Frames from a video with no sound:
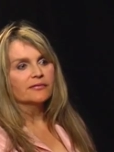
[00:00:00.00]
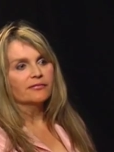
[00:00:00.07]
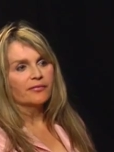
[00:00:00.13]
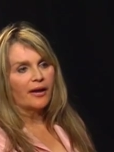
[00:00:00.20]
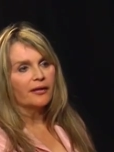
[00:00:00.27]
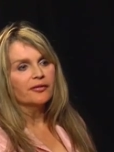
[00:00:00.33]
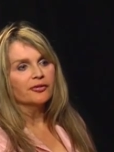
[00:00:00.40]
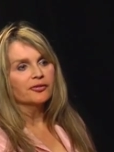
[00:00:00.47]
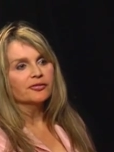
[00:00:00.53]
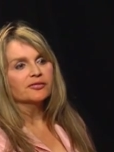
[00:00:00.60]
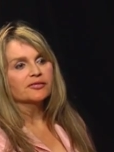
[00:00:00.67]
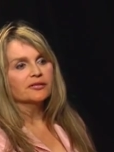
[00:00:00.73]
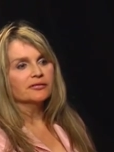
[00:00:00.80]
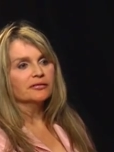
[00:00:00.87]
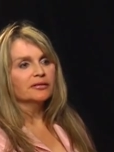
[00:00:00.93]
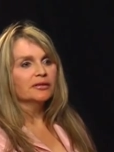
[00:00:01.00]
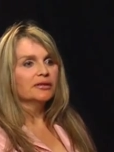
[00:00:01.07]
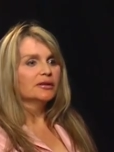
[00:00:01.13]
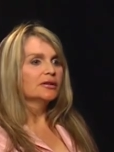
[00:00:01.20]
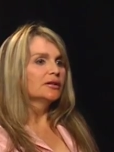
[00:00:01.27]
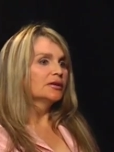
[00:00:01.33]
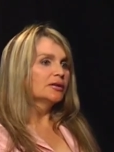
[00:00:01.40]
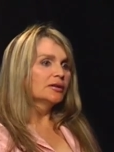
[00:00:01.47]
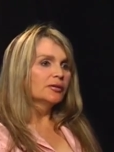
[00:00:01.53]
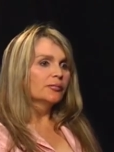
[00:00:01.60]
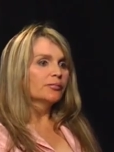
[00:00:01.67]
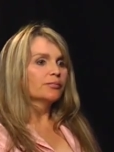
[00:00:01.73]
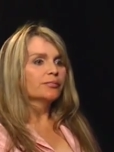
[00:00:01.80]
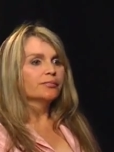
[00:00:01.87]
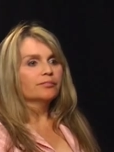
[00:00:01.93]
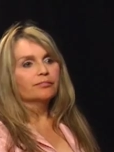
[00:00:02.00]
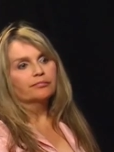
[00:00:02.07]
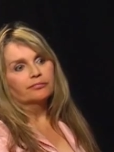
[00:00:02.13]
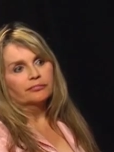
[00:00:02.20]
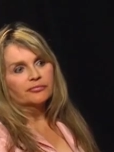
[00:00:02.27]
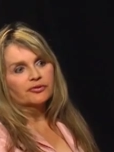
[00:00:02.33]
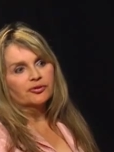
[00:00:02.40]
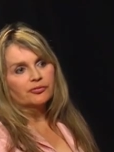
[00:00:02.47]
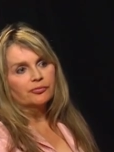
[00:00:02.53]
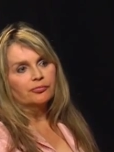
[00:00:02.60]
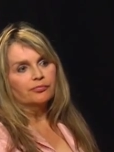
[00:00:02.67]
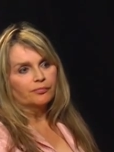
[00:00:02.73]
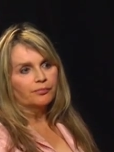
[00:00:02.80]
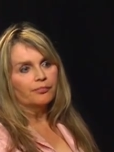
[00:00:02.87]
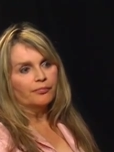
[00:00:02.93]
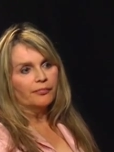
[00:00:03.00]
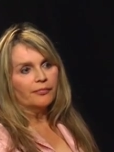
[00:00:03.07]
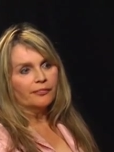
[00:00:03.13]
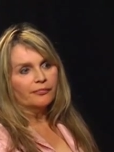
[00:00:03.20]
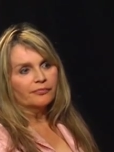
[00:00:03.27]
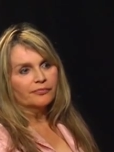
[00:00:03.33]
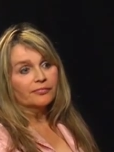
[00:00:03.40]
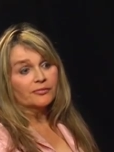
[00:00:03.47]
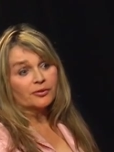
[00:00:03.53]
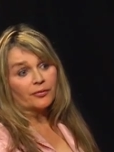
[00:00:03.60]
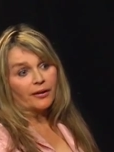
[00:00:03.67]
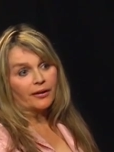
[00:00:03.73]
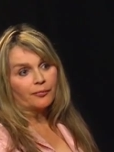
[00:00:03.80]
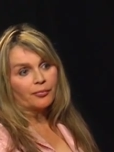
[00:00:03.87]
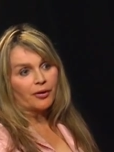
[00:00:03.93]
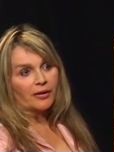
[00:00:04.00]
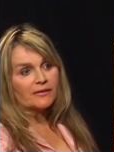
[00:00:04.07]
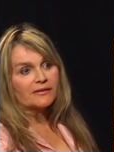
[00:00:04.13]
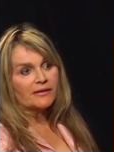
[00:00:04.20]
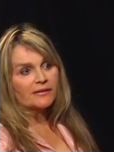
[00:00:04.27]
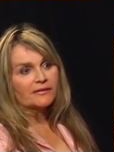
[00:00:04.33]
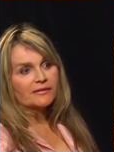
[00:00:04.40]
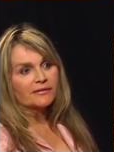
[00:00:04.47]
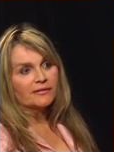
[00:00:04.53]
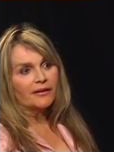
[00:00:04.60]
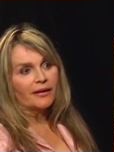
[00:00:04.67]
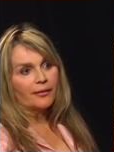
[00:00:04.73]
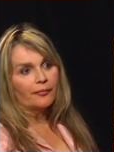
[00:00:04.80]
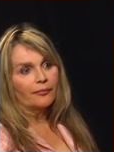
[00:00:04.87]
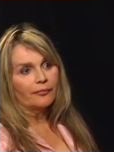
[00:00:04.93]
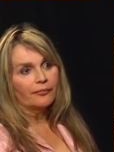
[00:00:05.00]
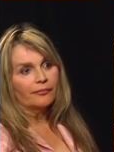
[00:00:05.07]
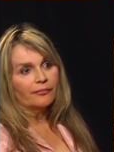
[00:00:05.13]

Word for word: and fatteners, and so they could process them